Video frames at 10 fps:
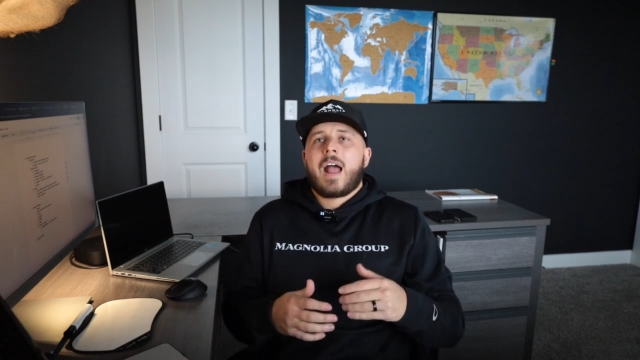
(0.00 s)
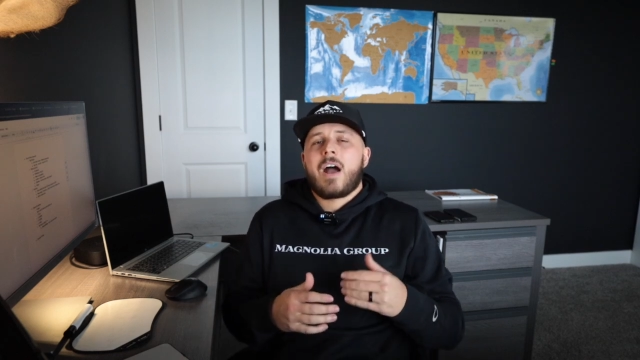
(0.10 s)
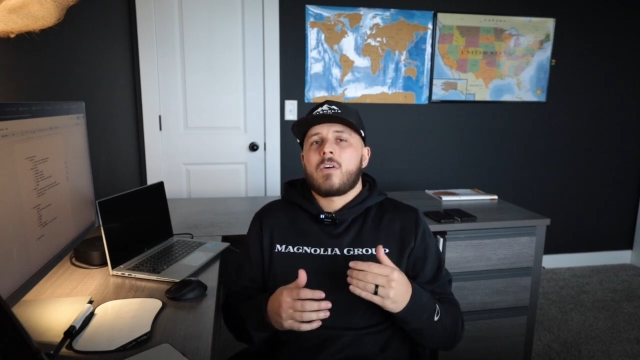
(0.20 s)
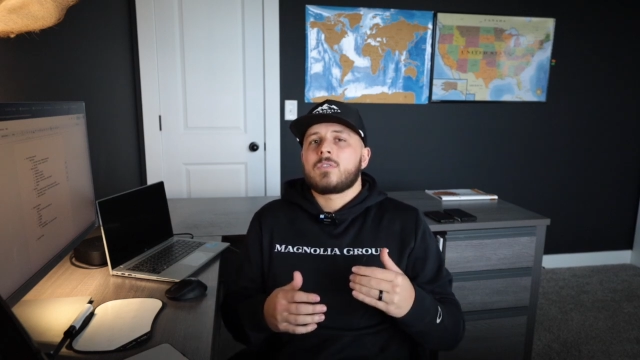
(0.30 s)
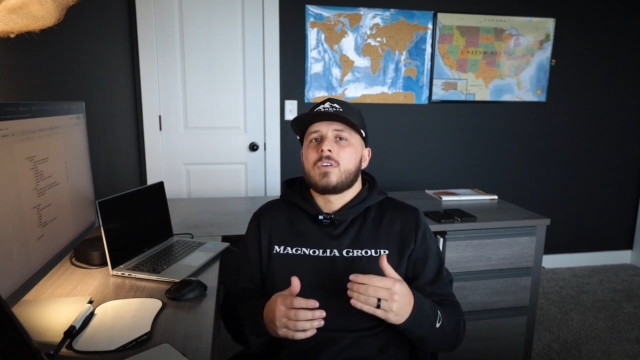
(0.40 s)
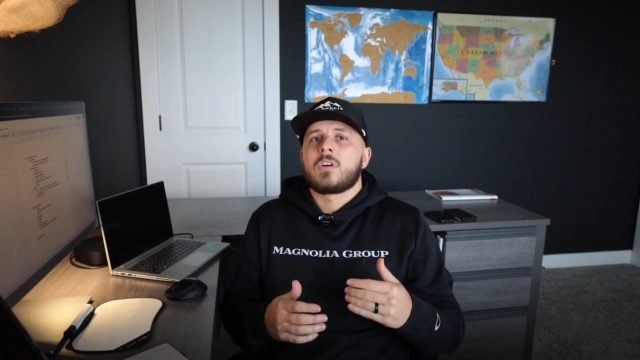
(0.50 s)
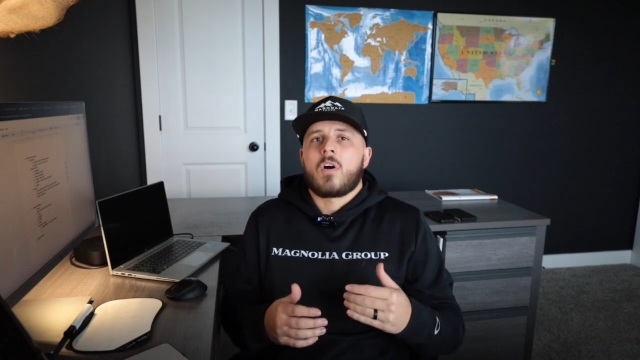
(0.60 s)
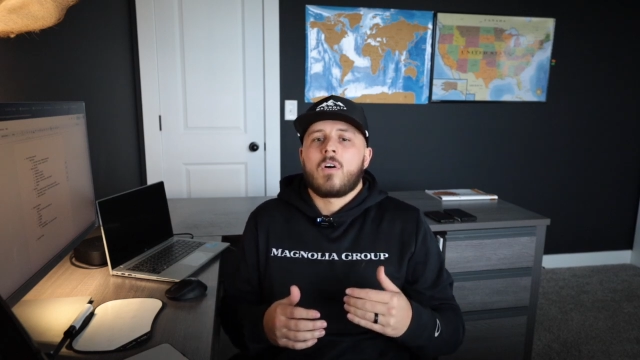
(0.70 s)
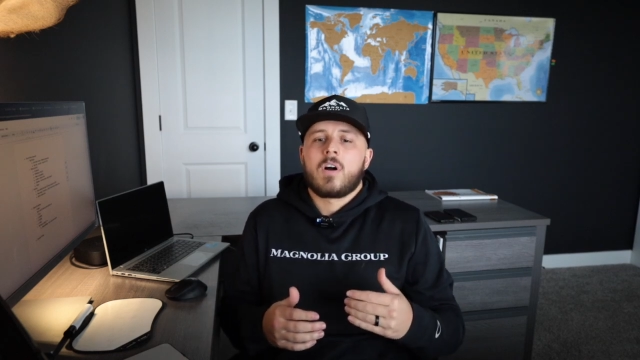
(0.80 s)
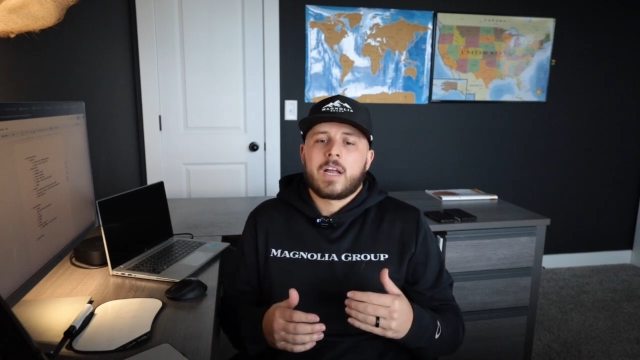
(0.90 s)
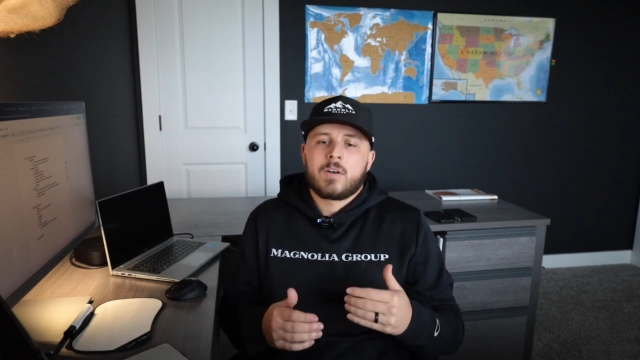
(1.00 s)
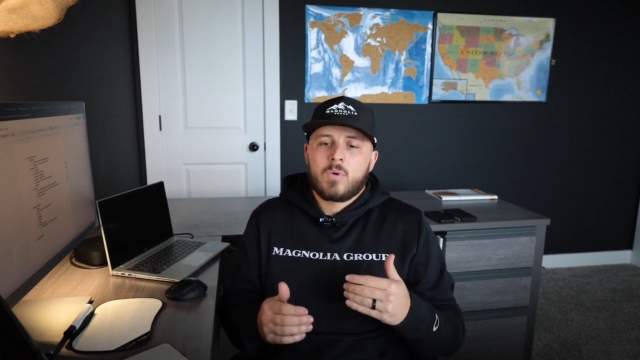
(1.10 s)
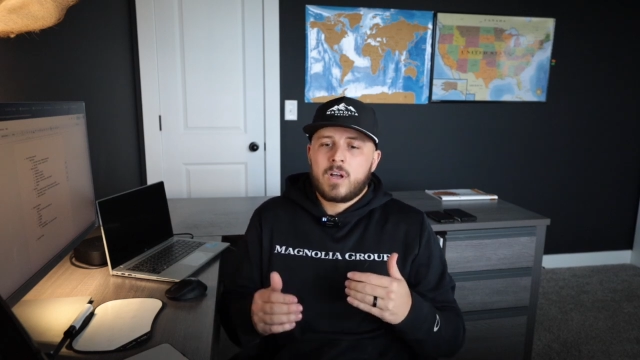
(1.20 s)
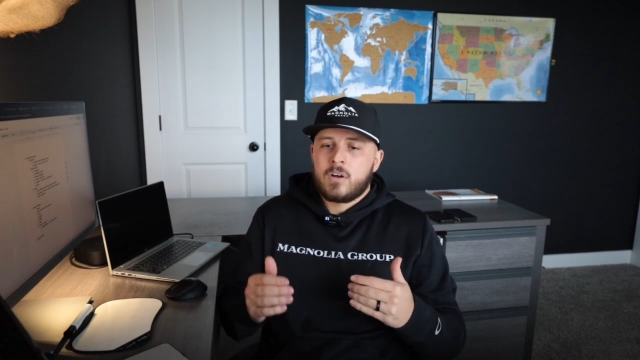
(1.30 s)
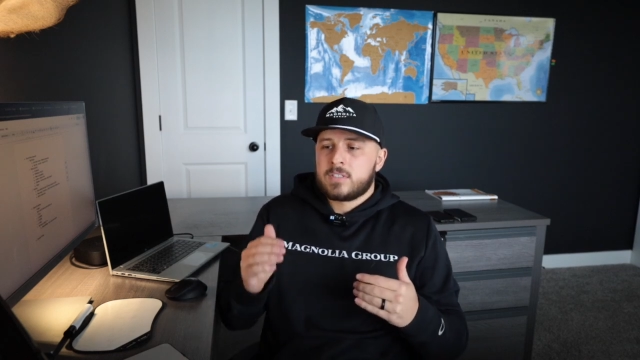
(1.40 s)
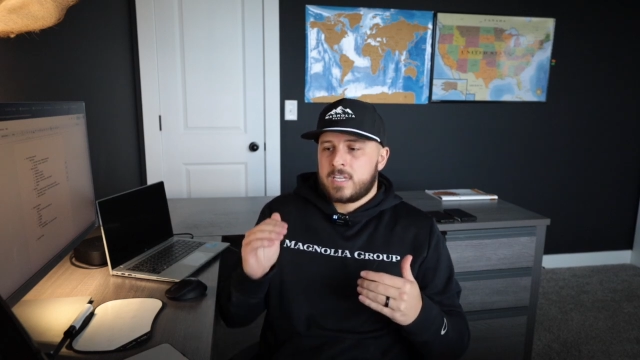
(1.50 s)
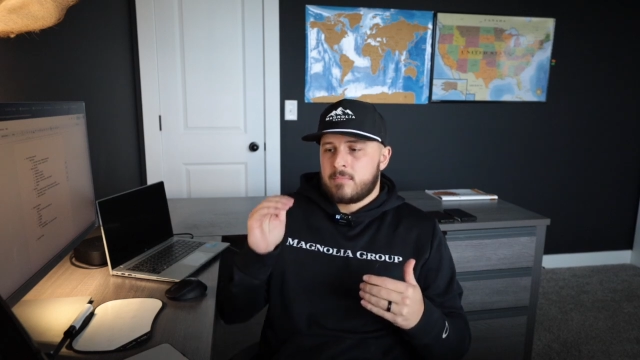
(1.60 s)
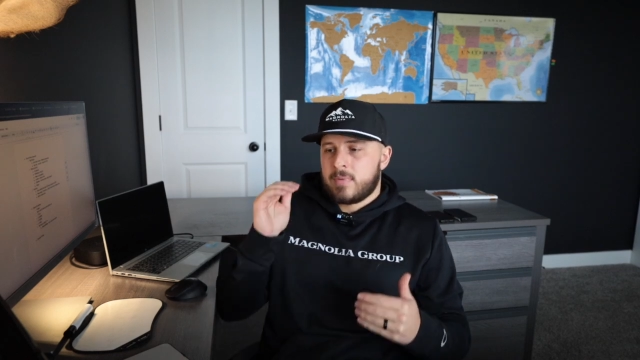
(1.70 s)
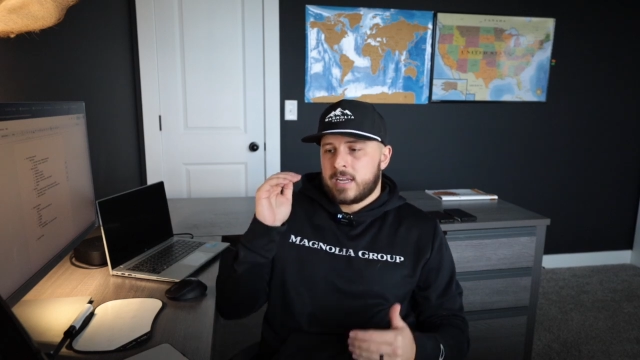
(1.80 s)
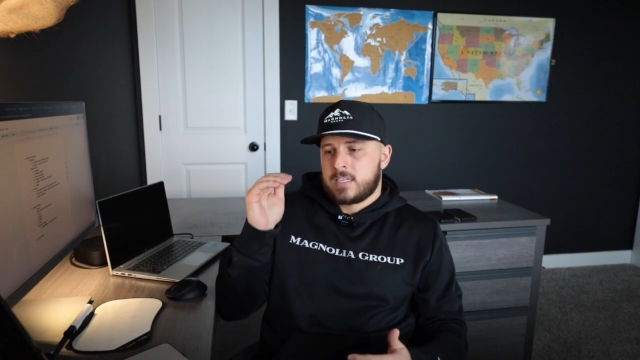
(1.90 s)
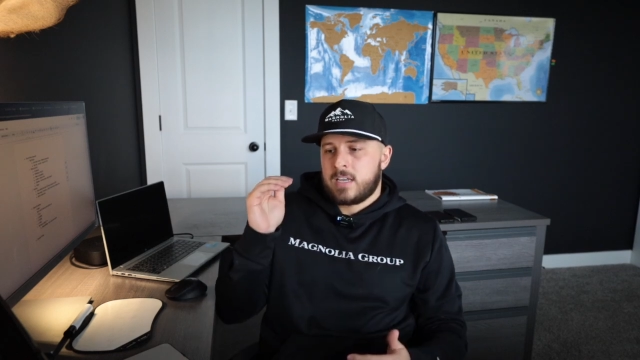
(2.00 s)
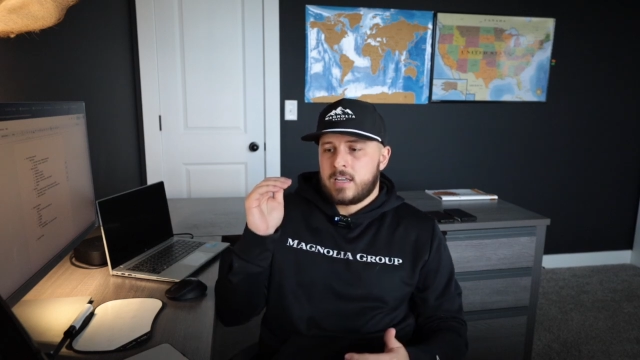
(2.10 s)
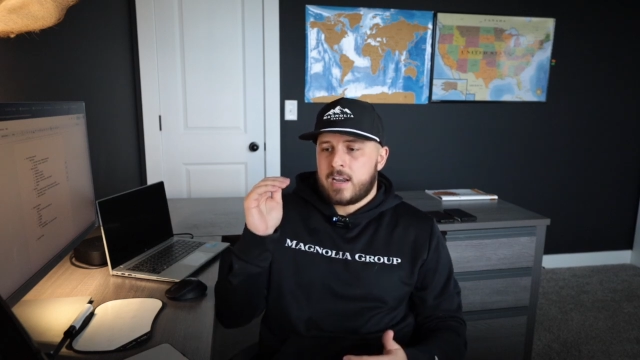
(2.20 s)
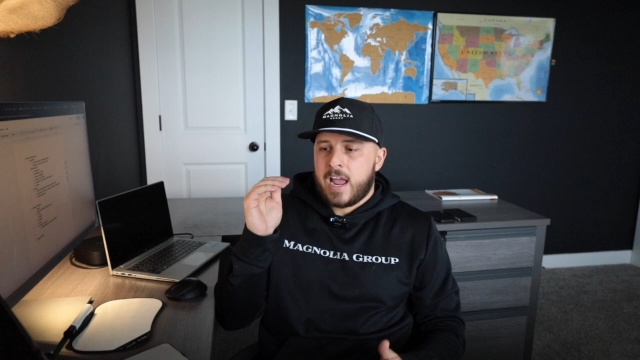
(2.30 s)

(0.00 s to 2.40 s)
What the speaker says: outlook on, well, 10 by 10